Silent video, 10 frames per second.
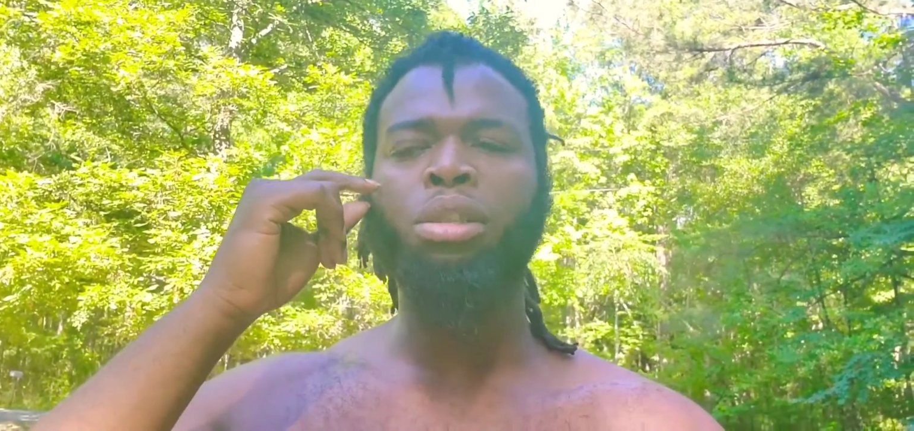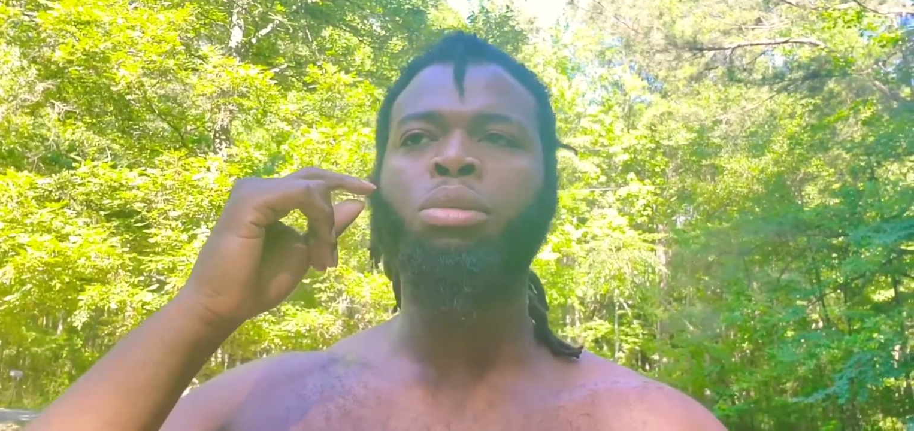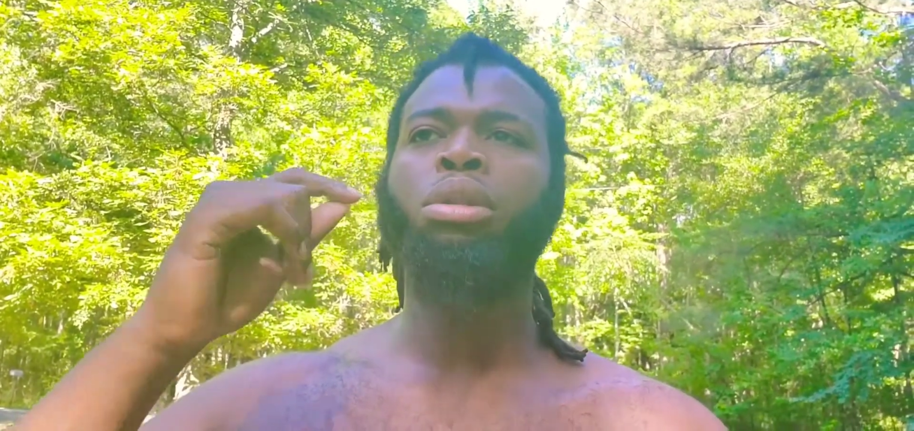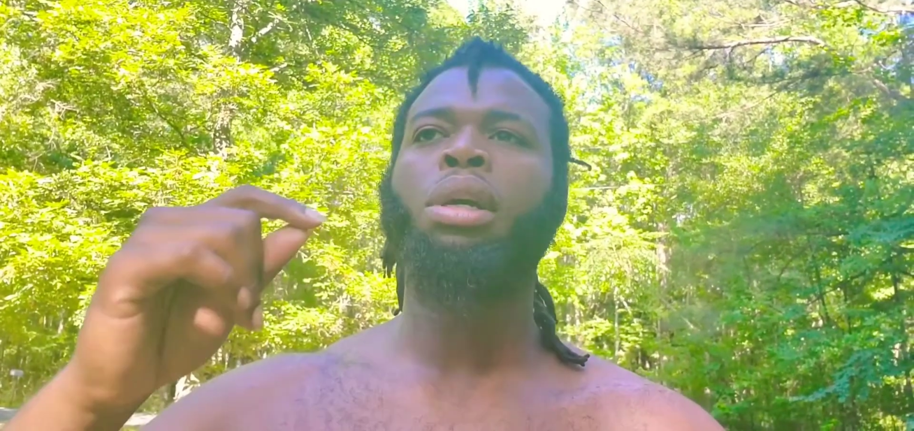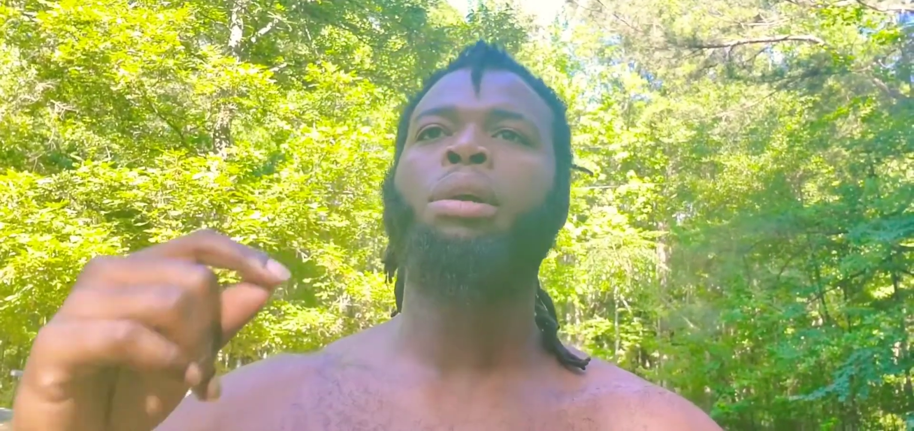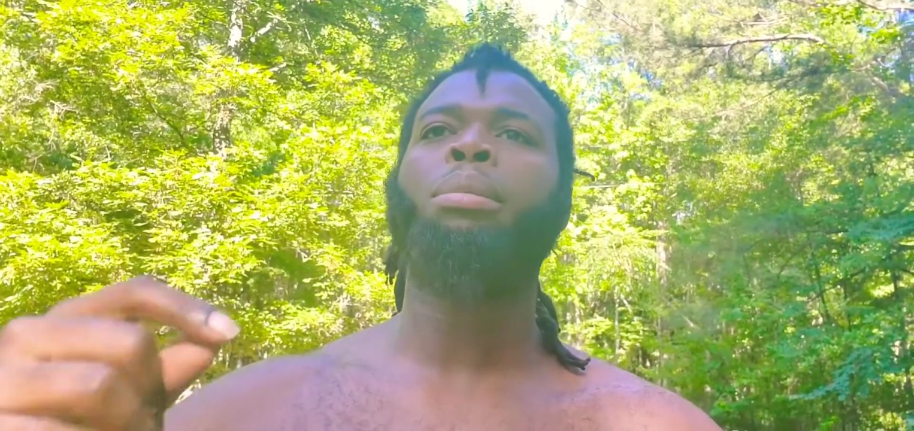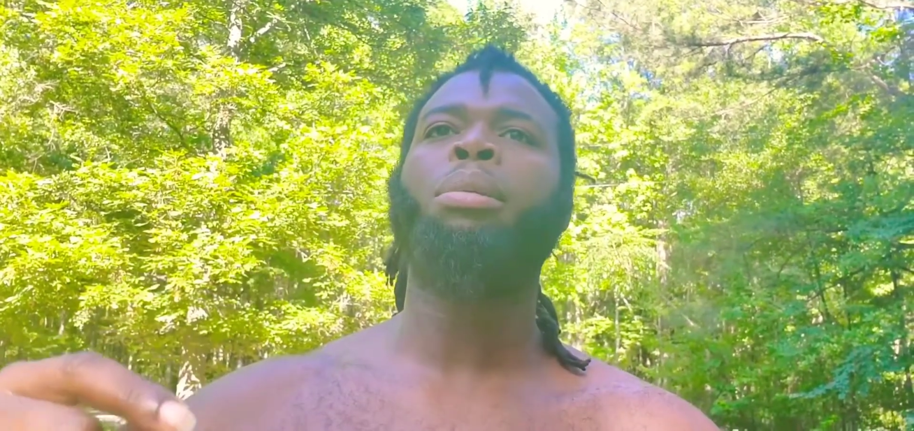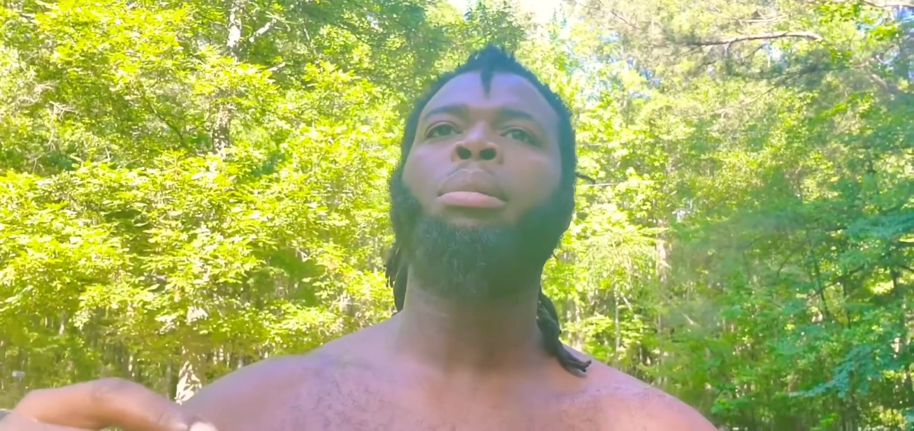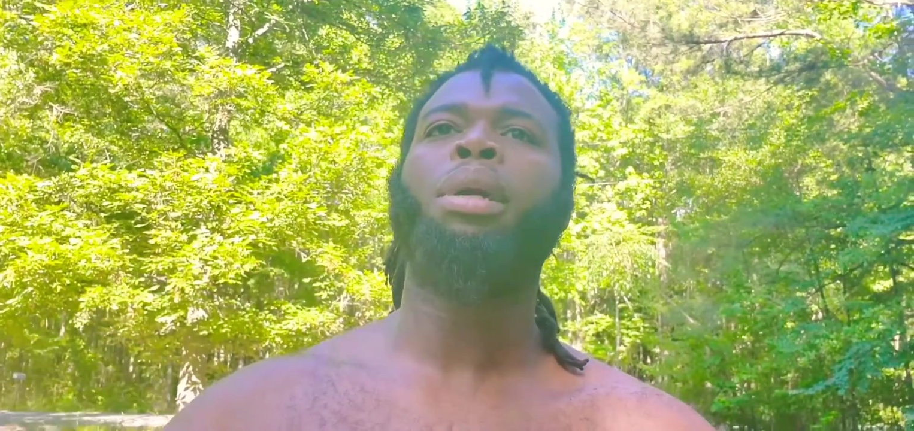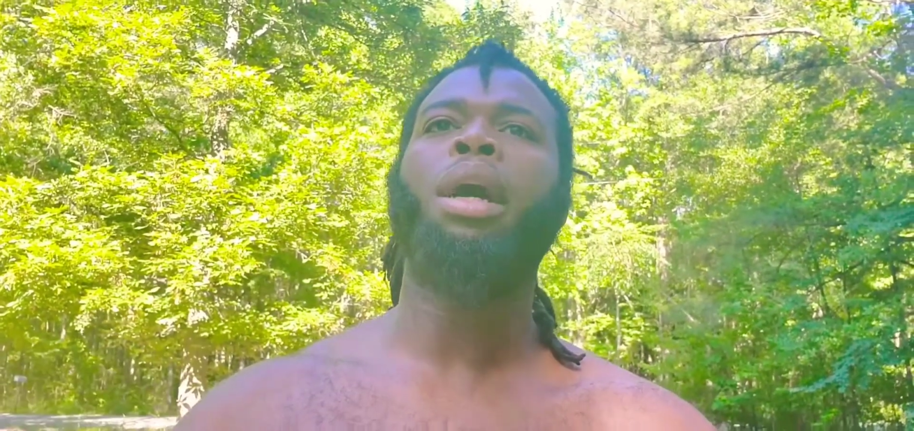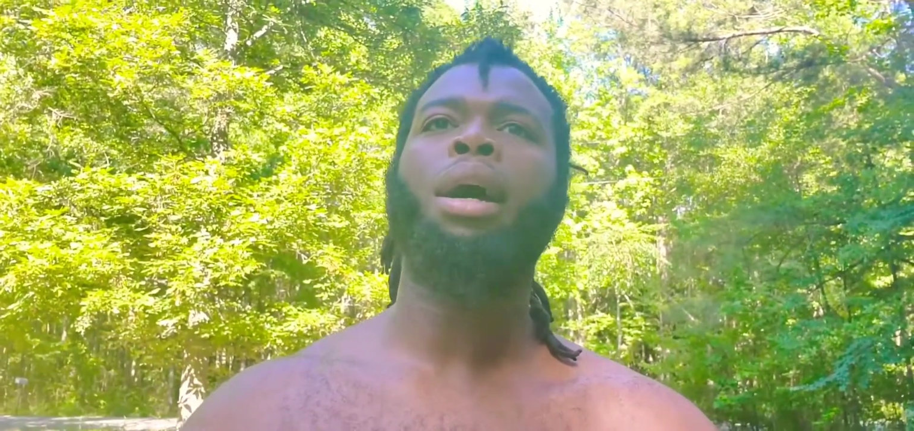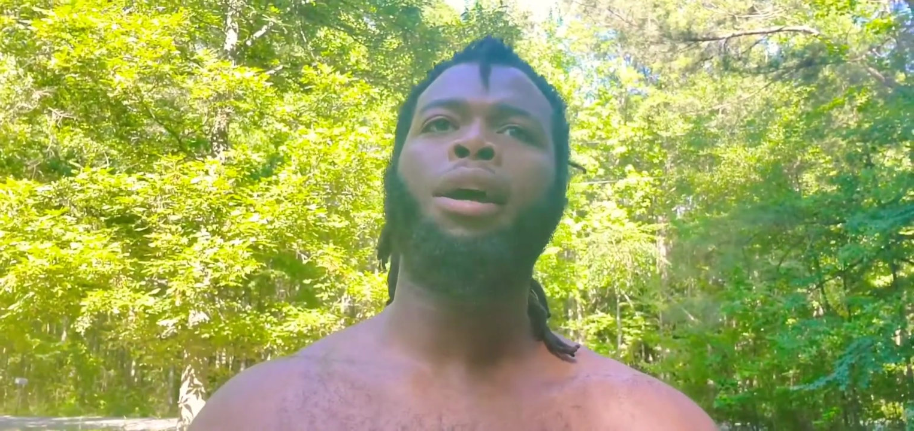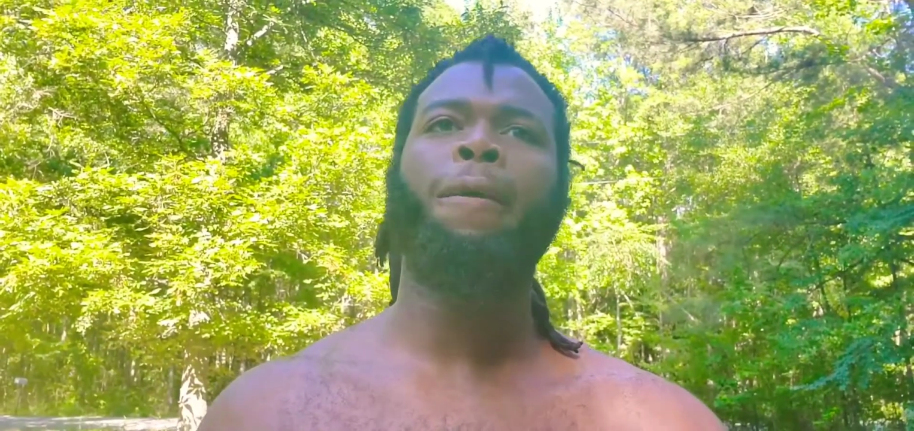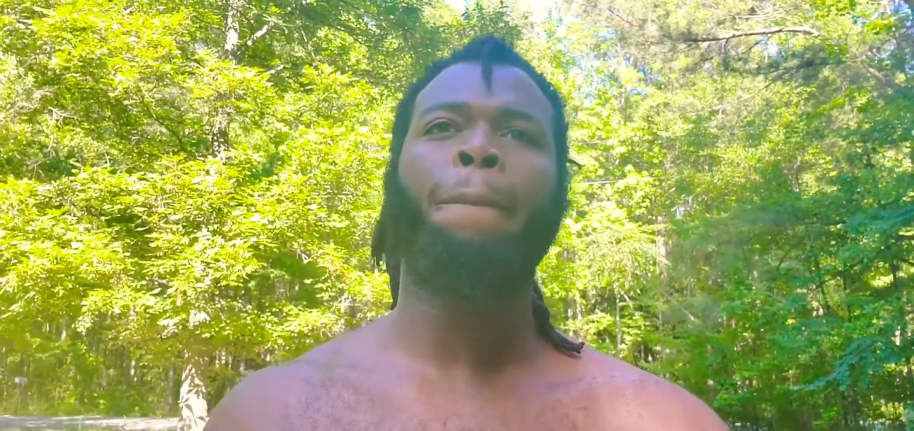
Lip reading: This is what you got to remember, God.